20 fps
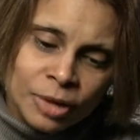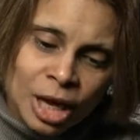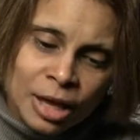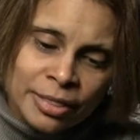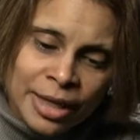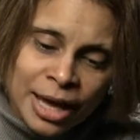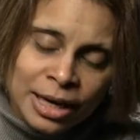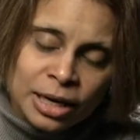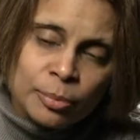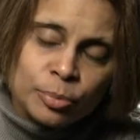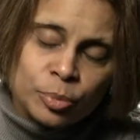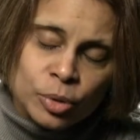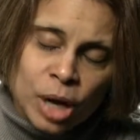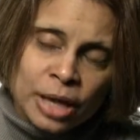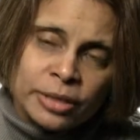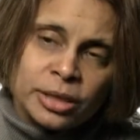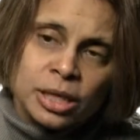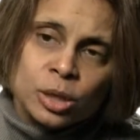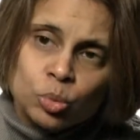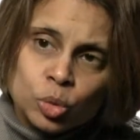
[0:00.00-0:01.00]
that I
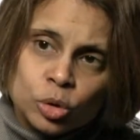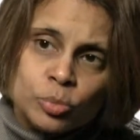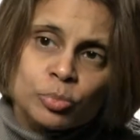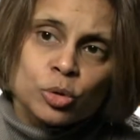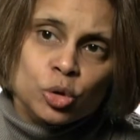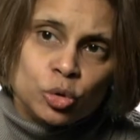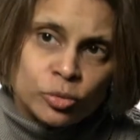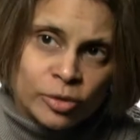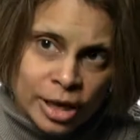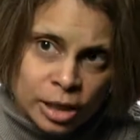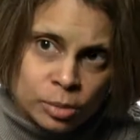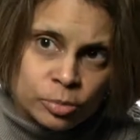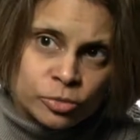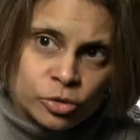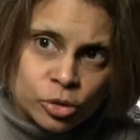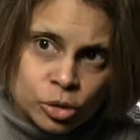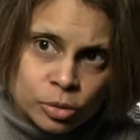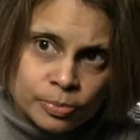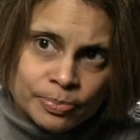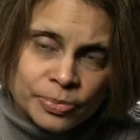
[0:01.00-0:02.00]
think would prove
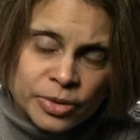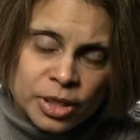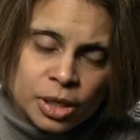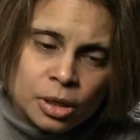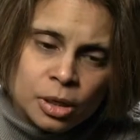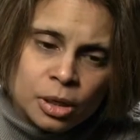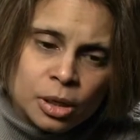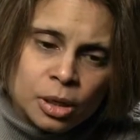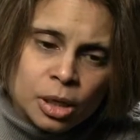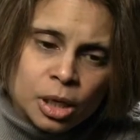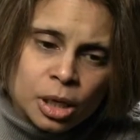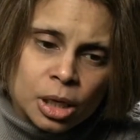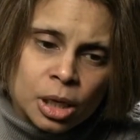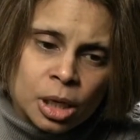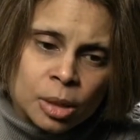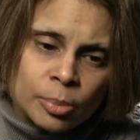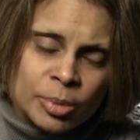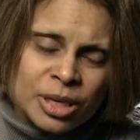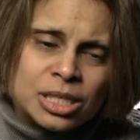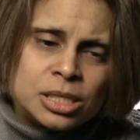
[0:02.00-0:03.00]
helpful.
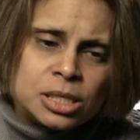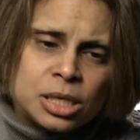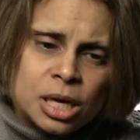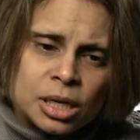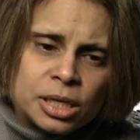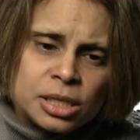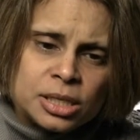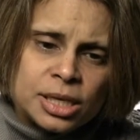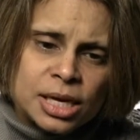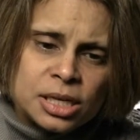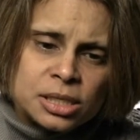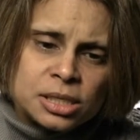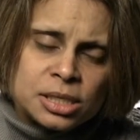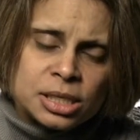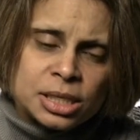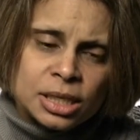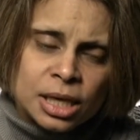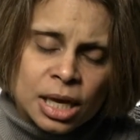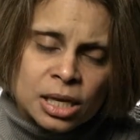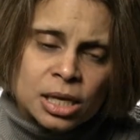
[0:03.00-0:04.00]
But it's early days
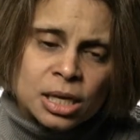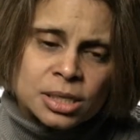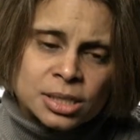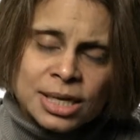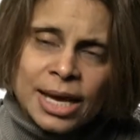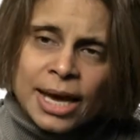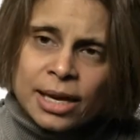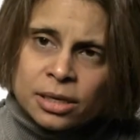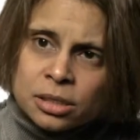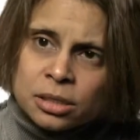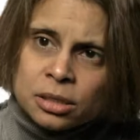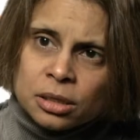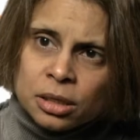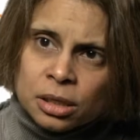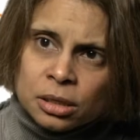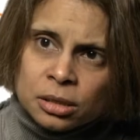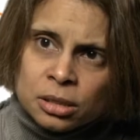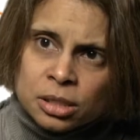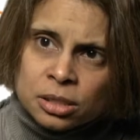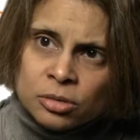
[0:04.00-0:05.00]
as yet
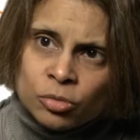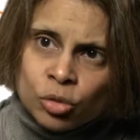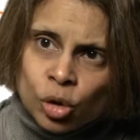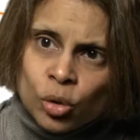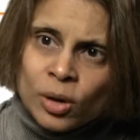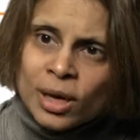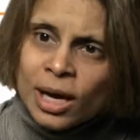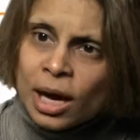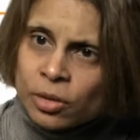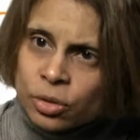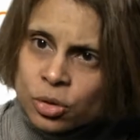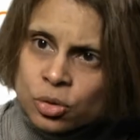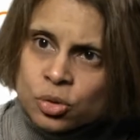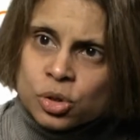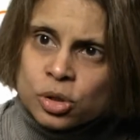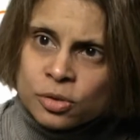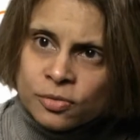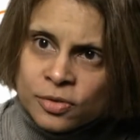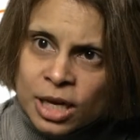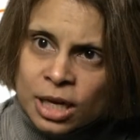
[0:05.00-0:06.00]
in rolling out those
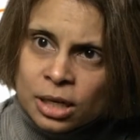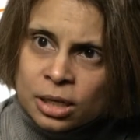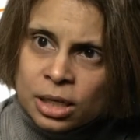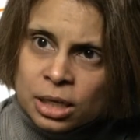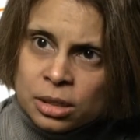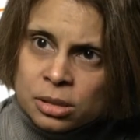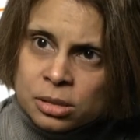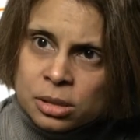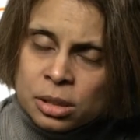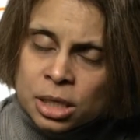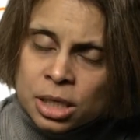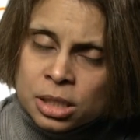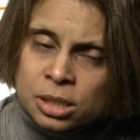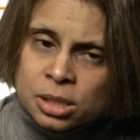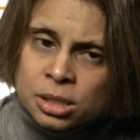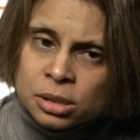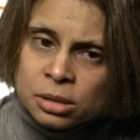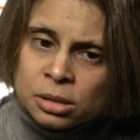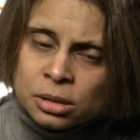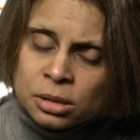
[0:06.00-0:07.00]
sort of techniques,
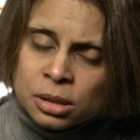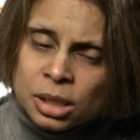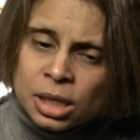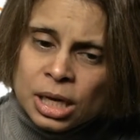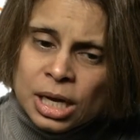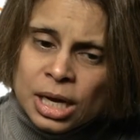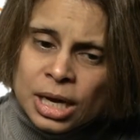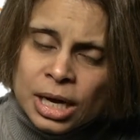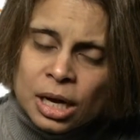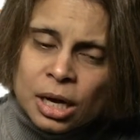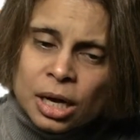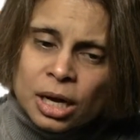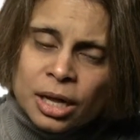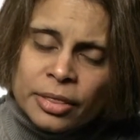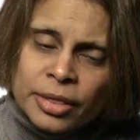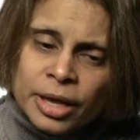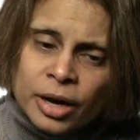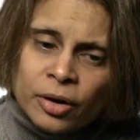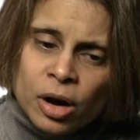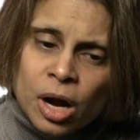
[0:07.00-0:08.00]
and
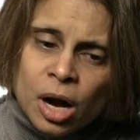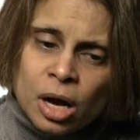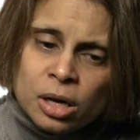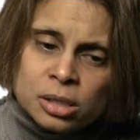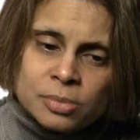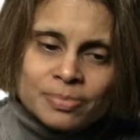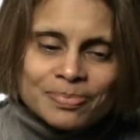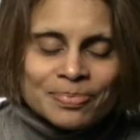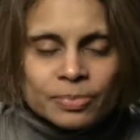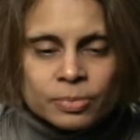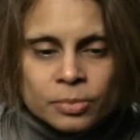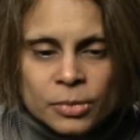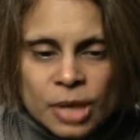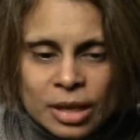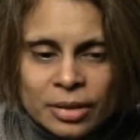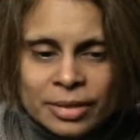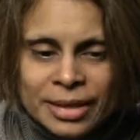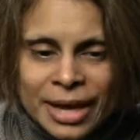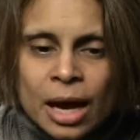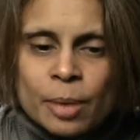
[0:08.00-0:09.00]
they
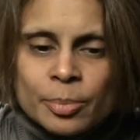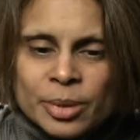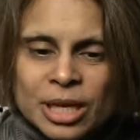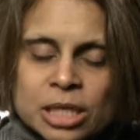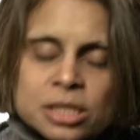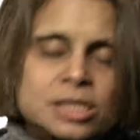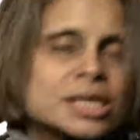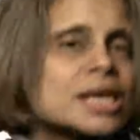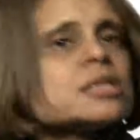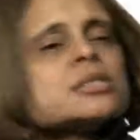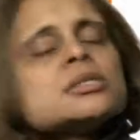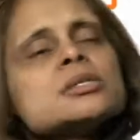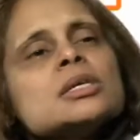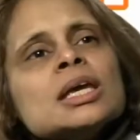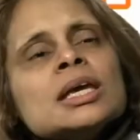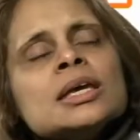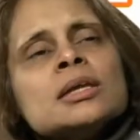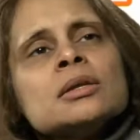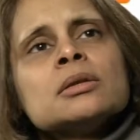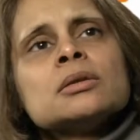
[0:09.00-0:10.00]
are being assessed
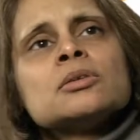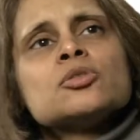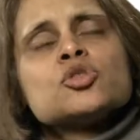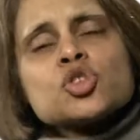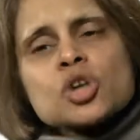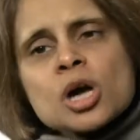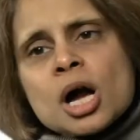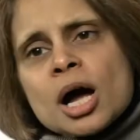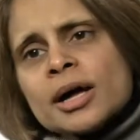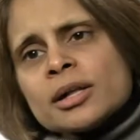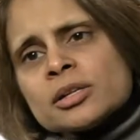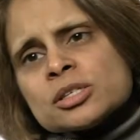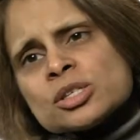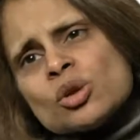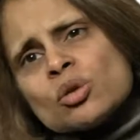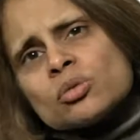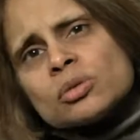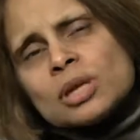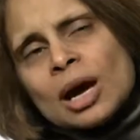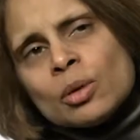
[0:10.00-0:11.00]
in trials.
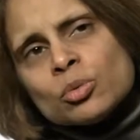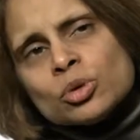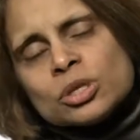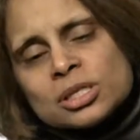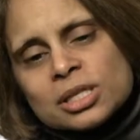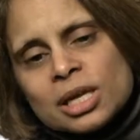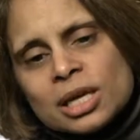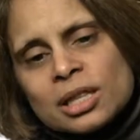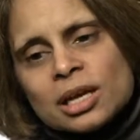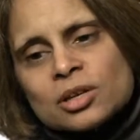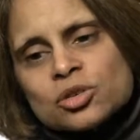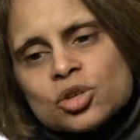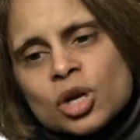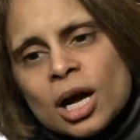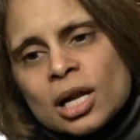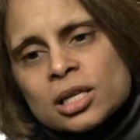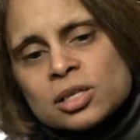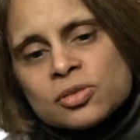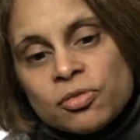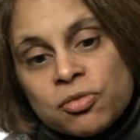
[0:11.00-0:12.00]
I wouldn't say they're
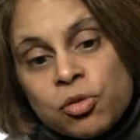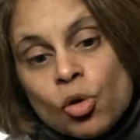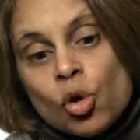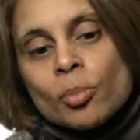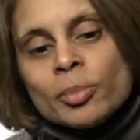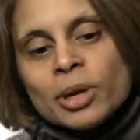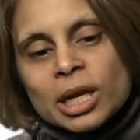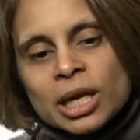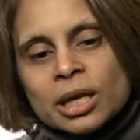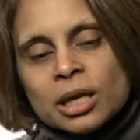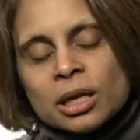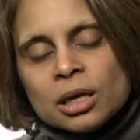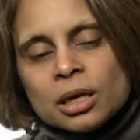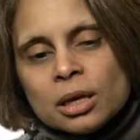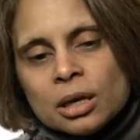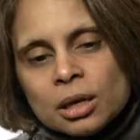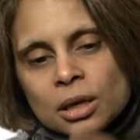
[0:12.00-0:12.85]
trials formally